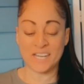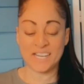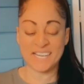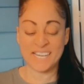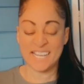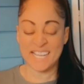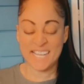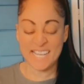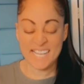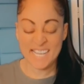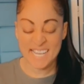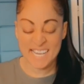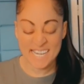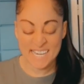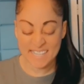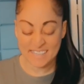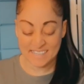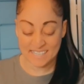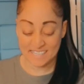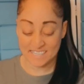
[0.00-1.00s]
in
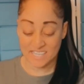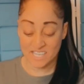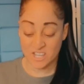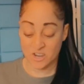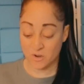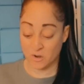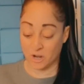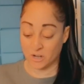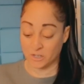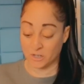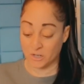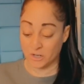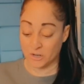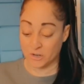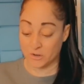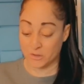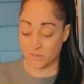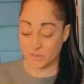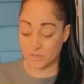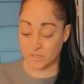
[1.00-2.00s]
anything here on
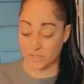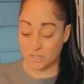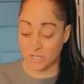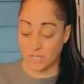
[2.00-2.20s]
earth.